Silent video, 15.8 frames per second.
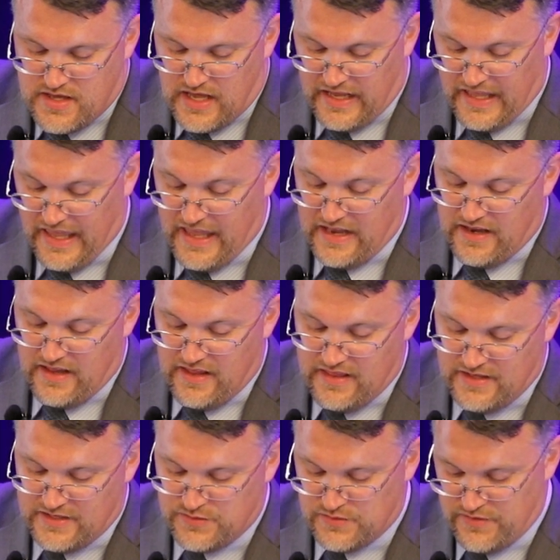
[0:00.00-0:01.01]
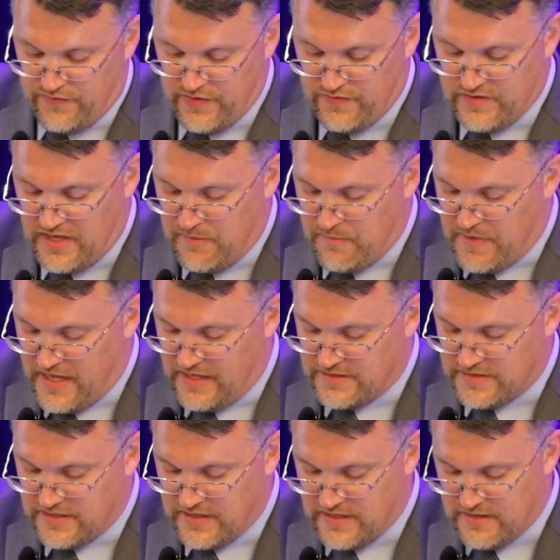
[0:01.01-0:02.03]
again, this was a
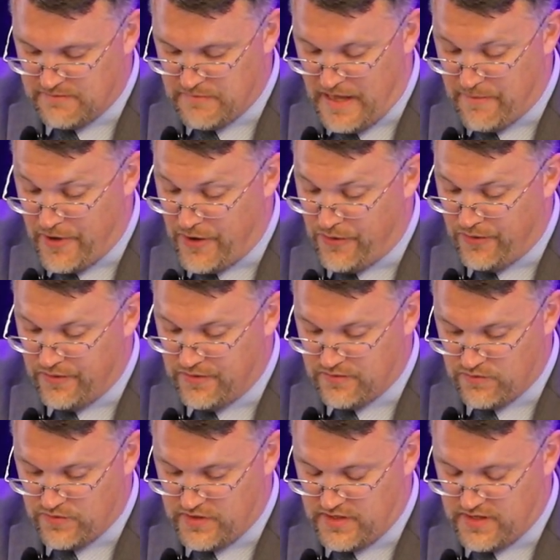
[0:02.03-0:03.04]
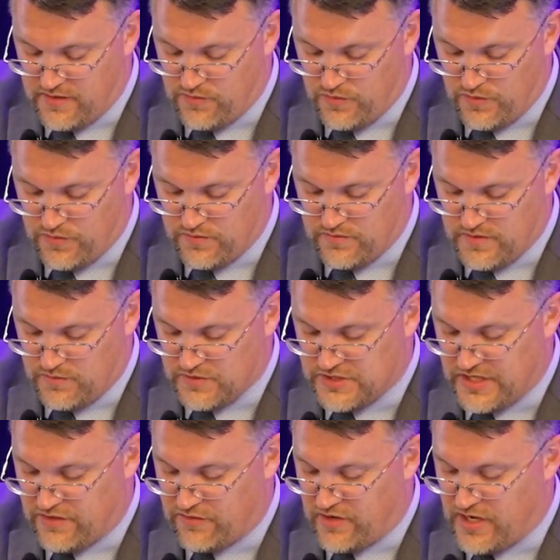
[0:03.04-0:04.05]
15-page memo. It was
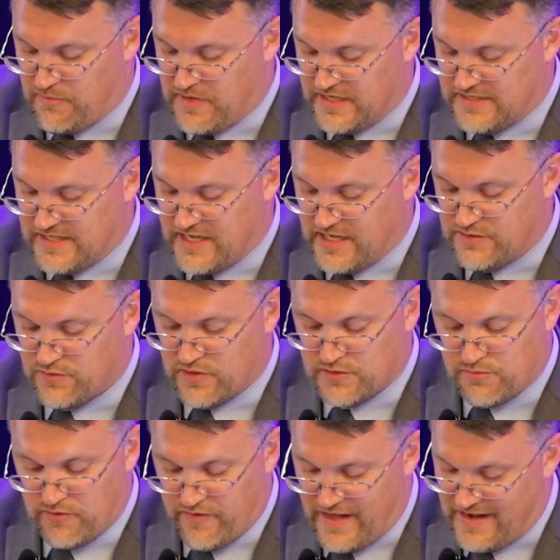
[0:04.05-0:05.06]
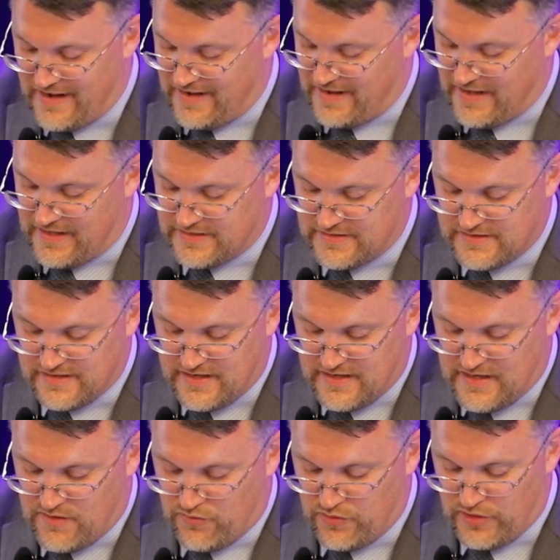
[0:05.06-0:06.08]
generated by Sageworks, provided us,
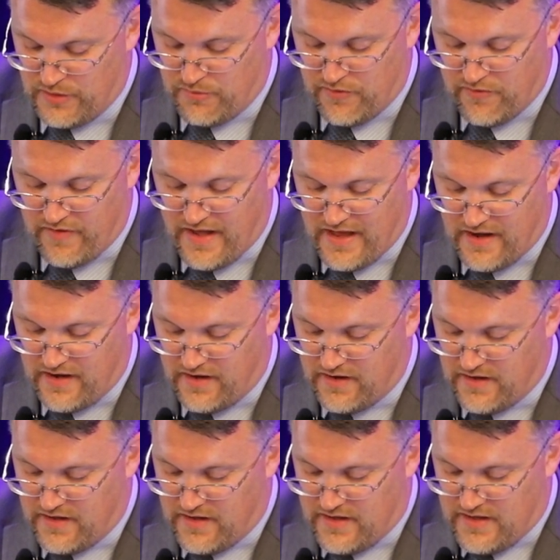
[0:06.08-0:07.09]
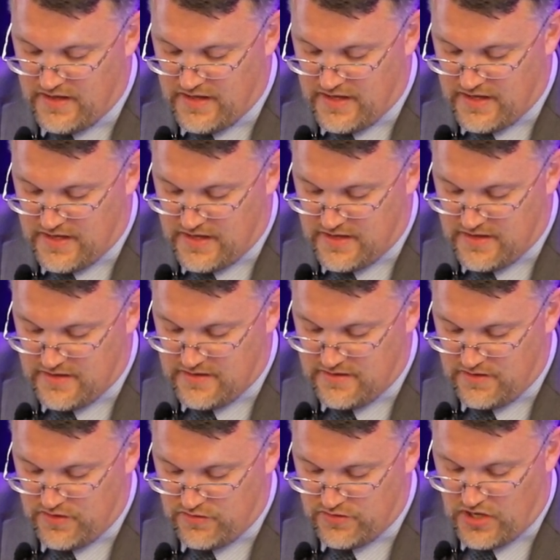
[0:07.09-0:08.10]
really provided,
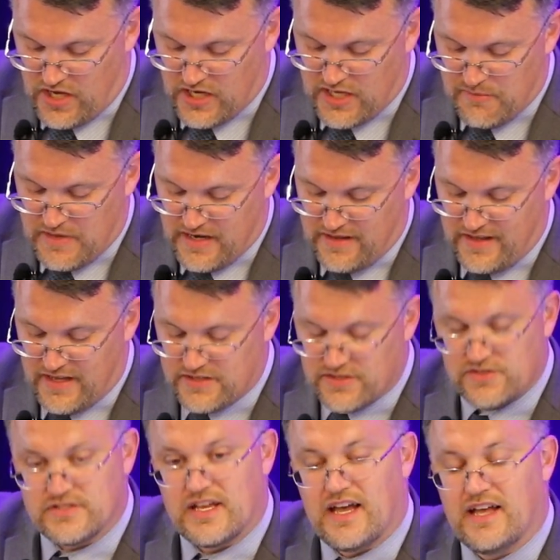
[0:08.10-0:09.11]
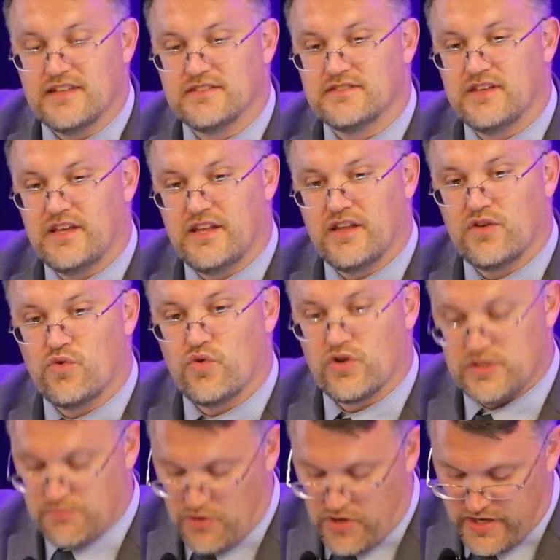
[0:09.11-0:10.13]
documented the exercise and the
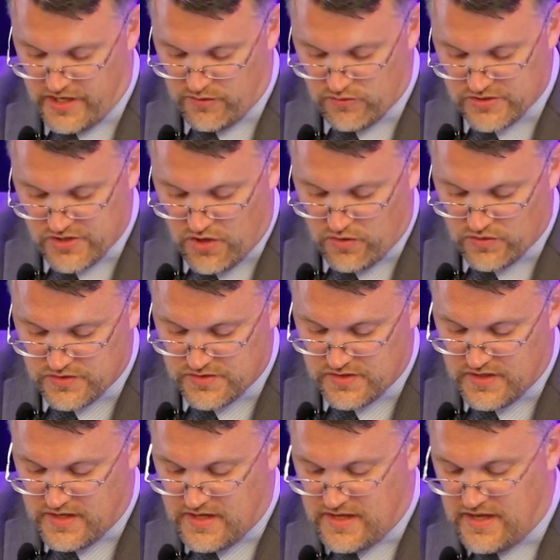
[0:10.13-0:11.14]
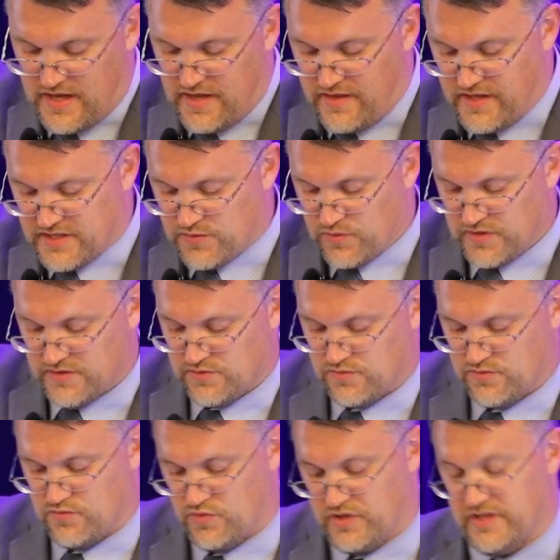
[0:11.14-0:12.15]
corresponding results. And this was
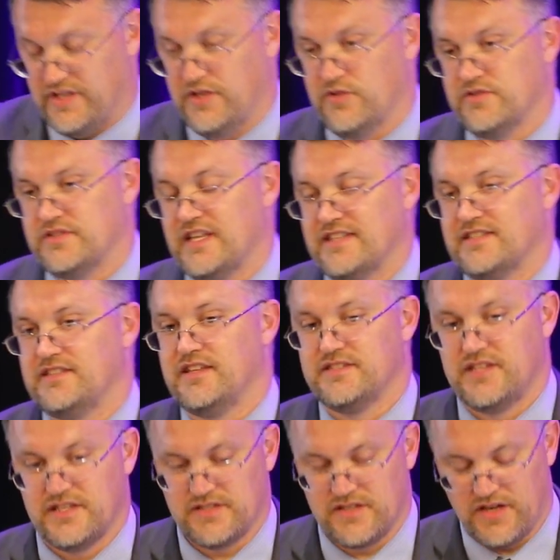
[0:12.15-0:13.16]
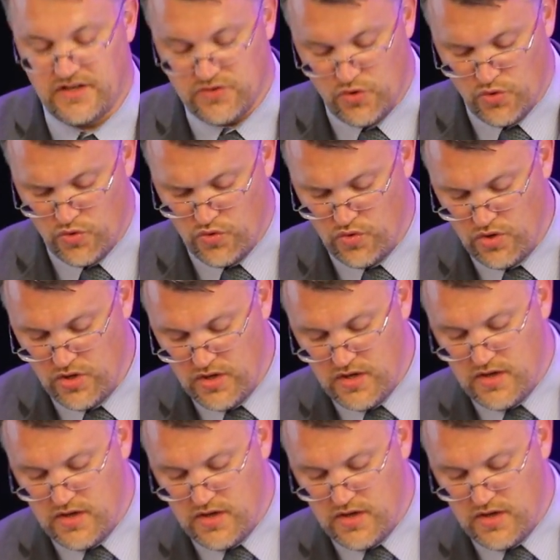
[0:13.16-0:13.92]
really used as a decisioning tool